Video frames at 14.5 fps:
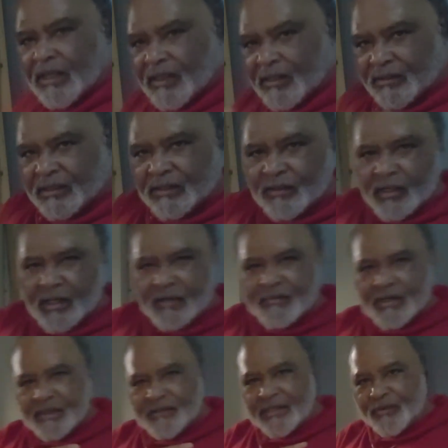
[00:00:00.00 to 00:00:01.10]
The
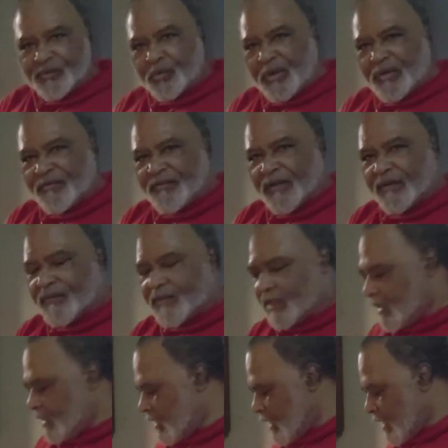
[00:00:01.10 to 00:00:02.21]
oven is at
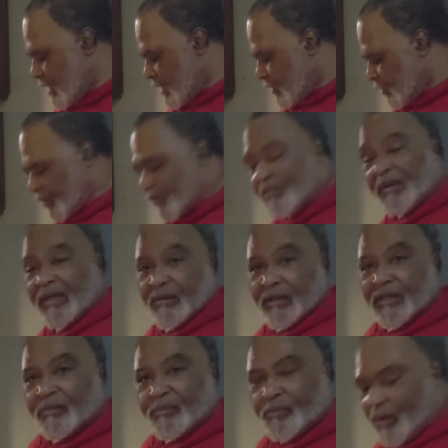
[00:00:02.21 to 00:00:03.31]
350, so
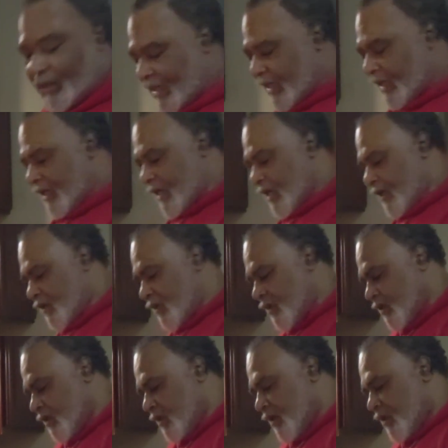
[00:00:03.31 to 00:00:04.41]
it's preheating.
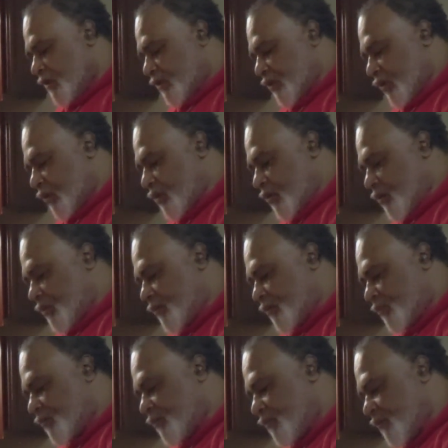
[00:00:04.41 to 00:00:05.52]
So
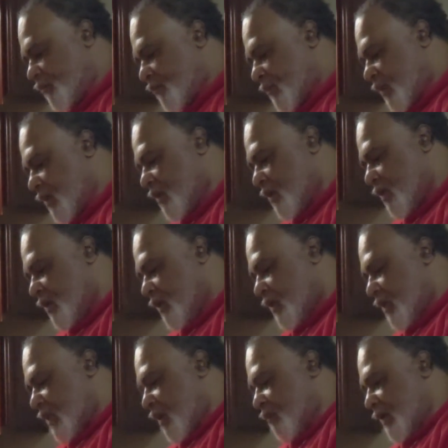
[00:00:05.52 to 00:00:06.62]

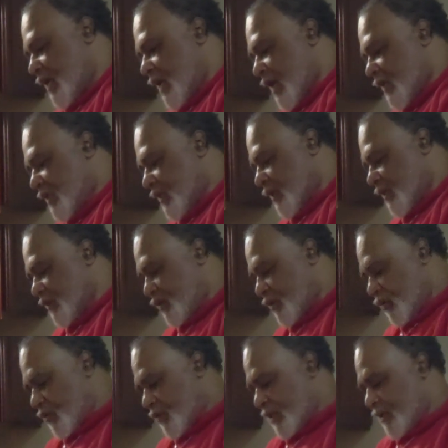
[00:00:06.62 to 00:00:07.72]
now we add this
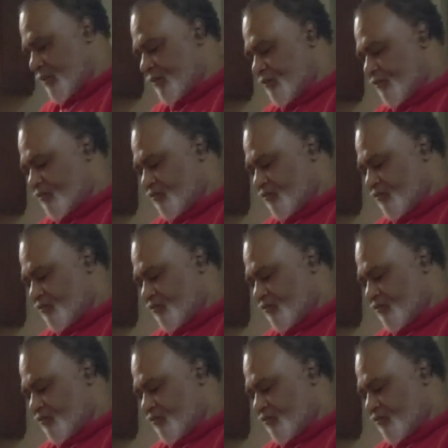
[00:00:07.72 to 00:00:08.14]
to it.